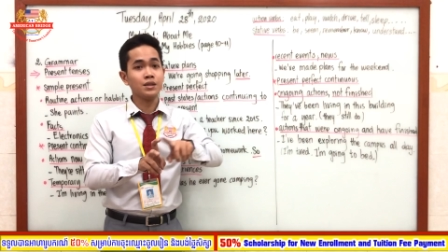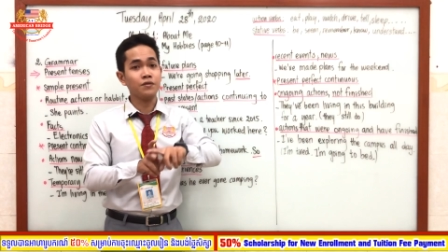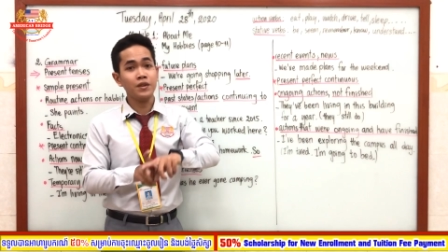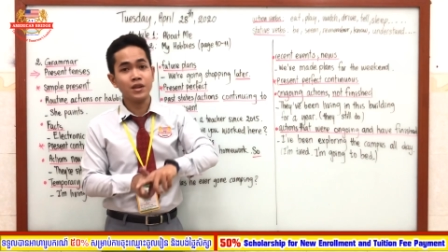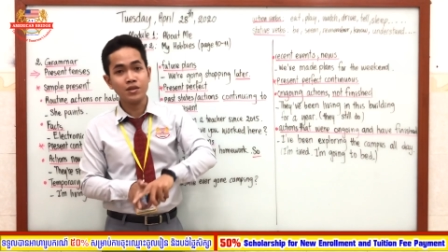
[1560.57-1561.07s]

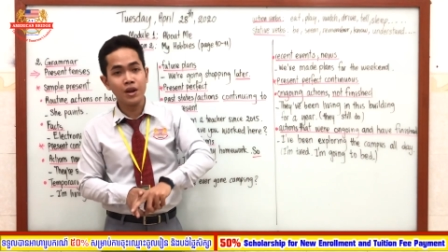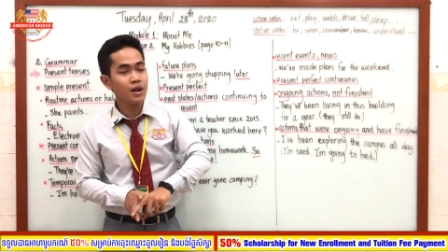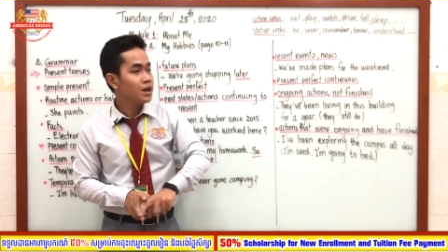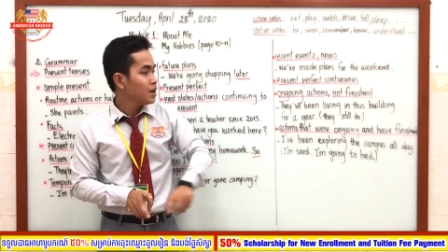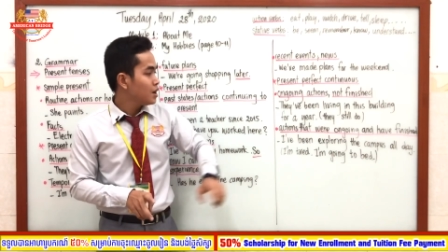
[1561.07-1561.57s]
finish
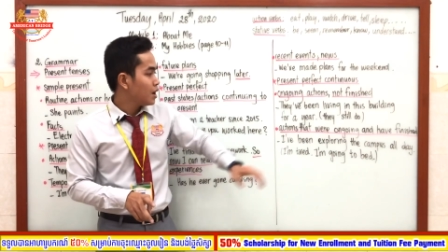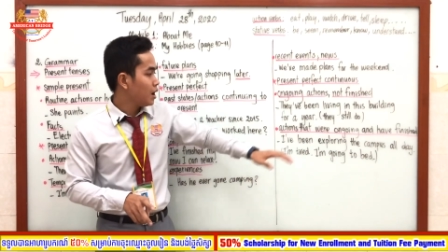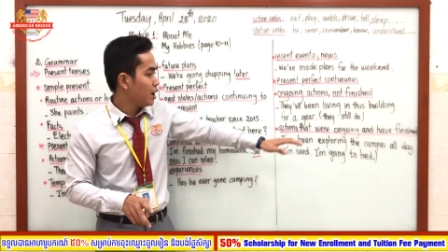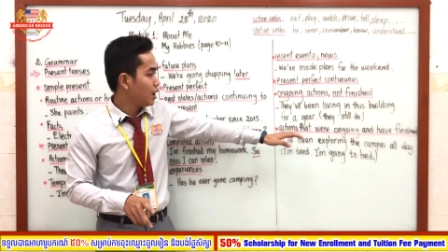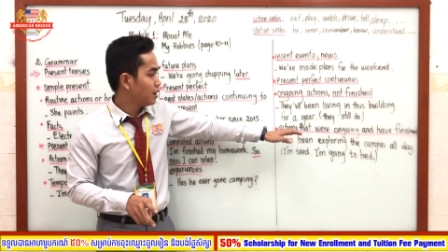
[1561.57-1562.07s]
yet.
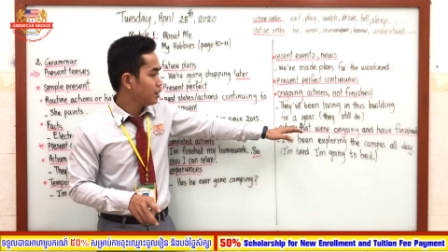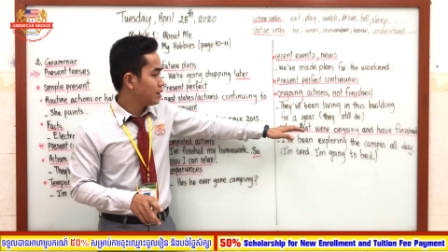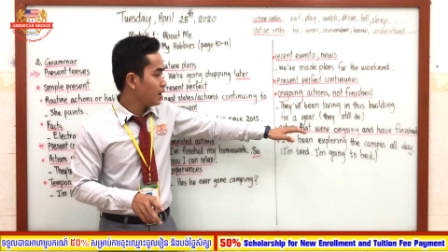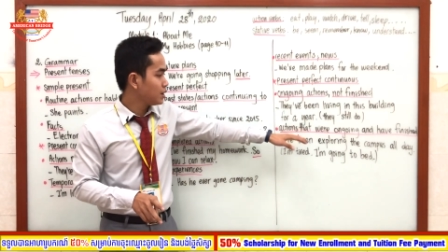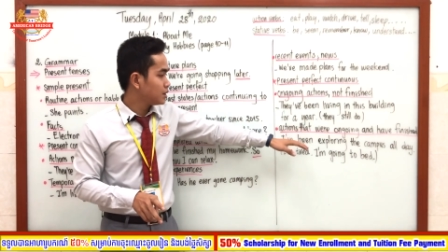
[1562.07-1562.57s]

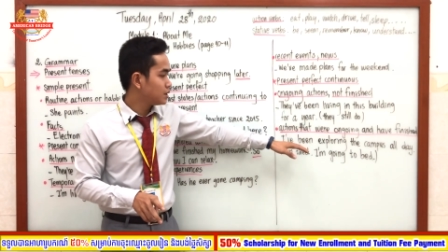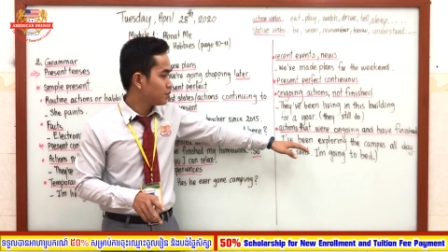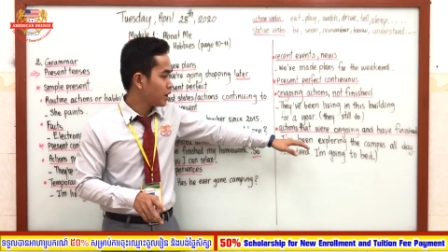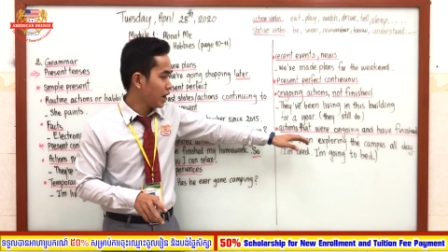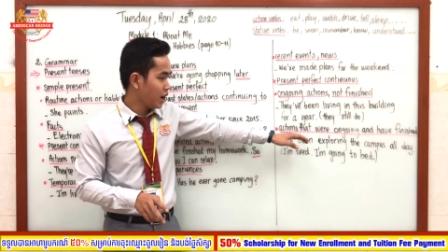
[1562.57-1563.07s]
And next is
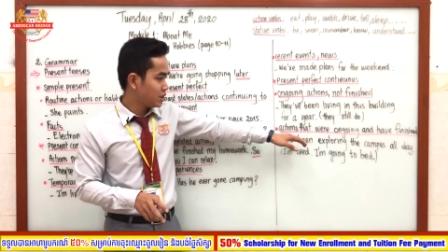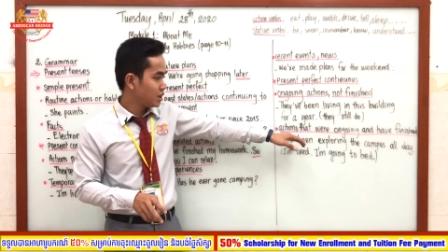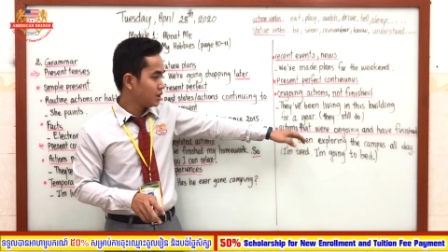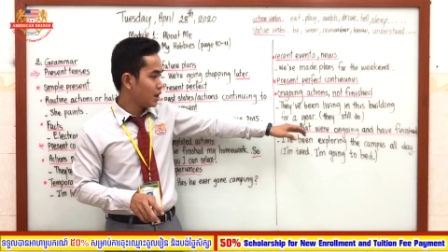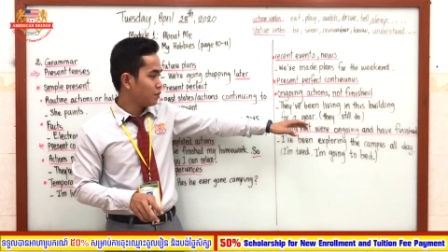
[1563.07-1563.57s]
about the
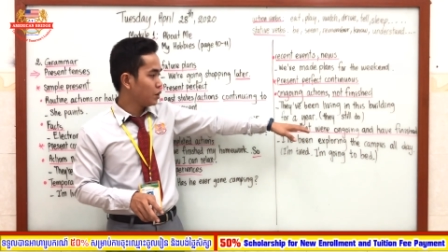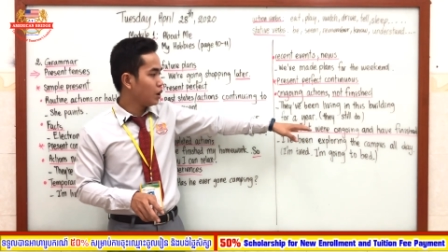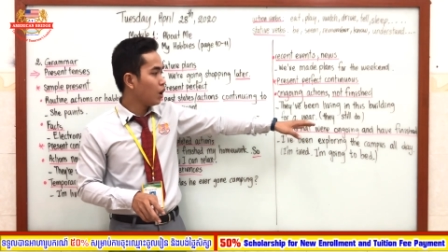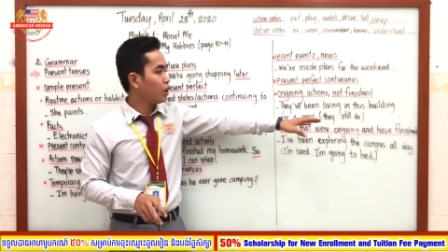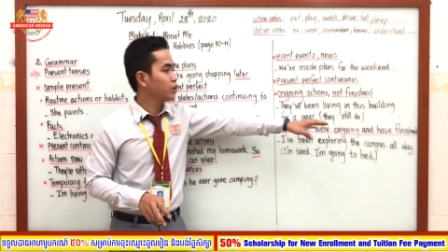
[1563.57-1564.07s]
action that
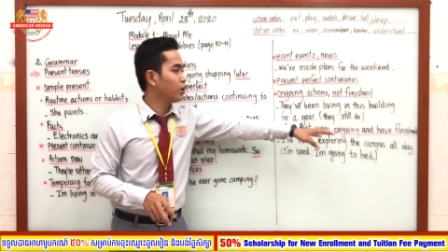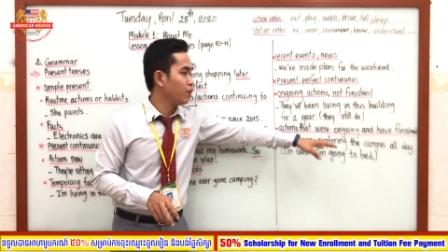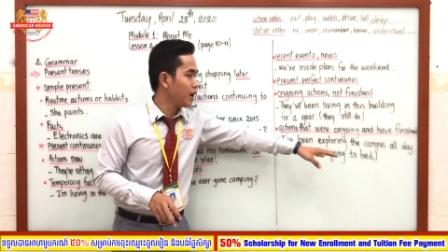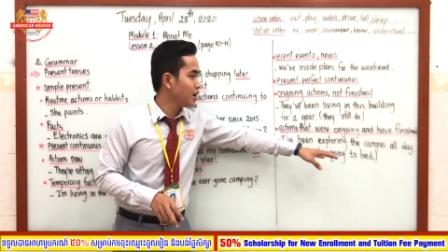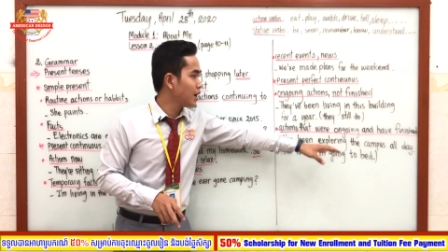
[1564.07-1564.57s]
were
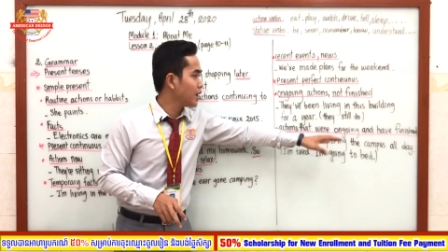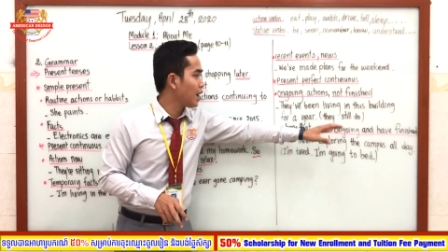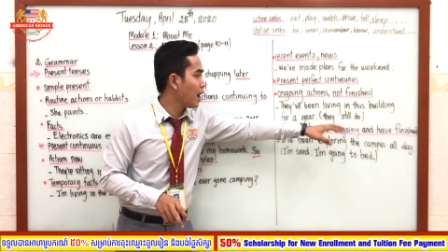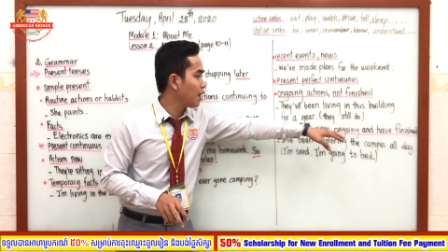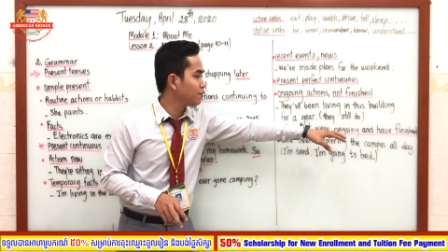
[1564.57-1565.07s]
ongoing
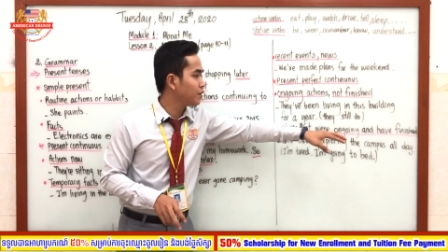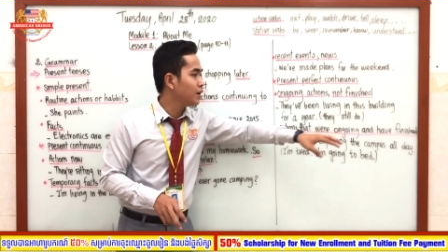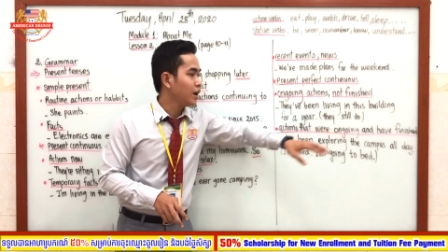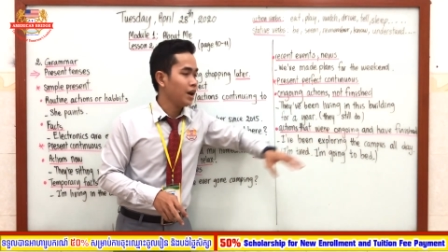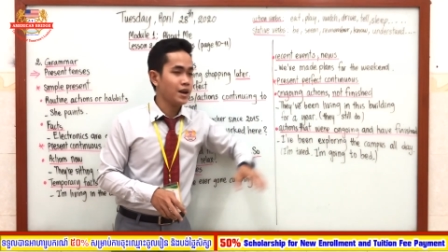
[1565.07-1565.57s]
and
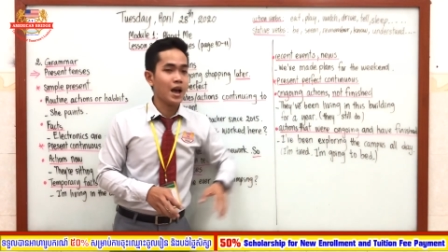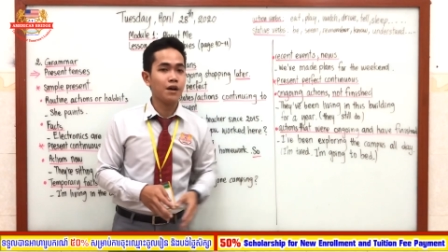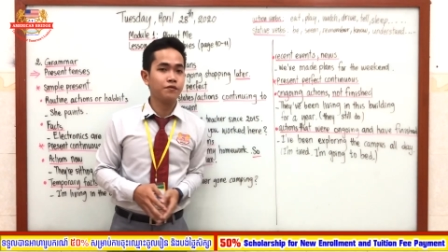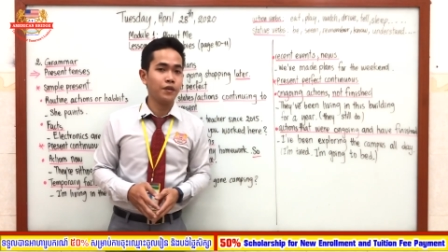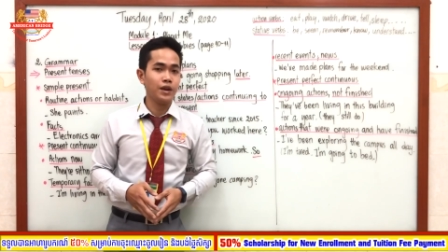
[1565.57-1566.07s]

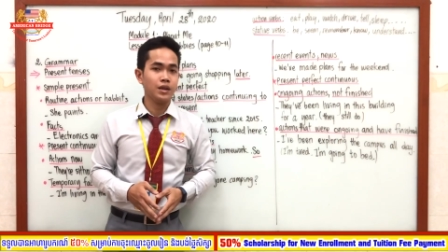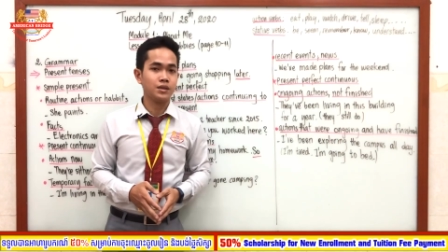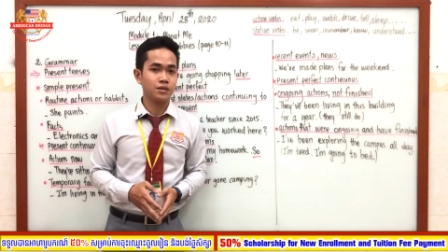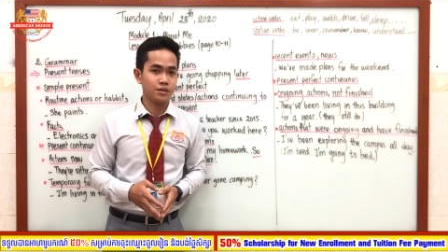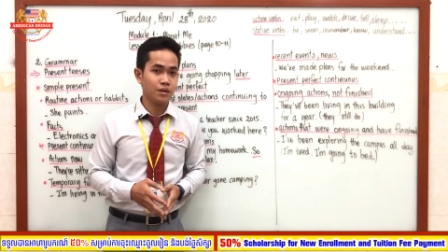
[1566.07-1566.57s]
half
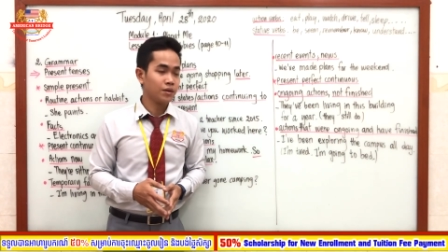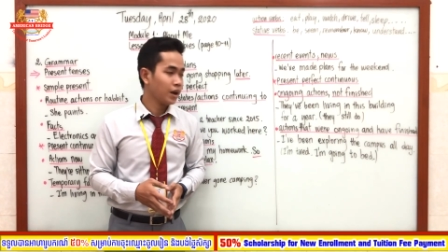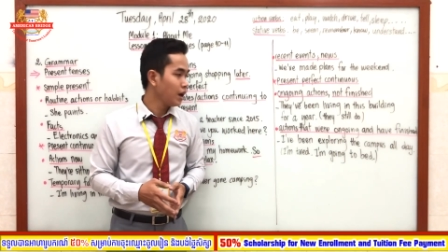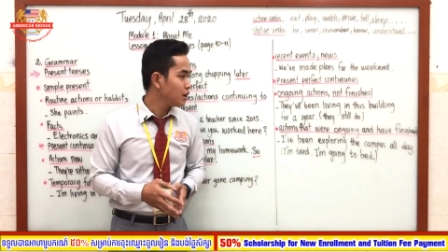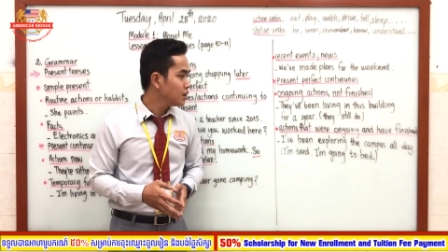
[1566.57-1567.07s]
finished.
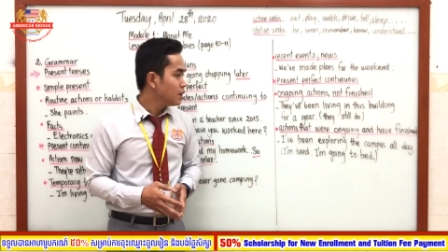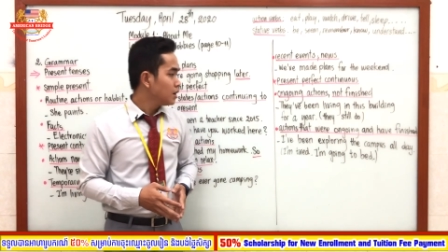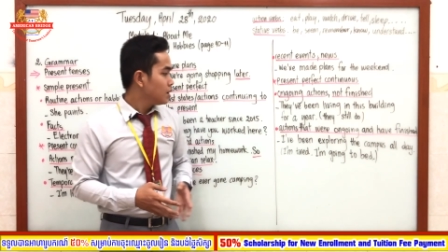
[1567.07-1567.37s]
Okay.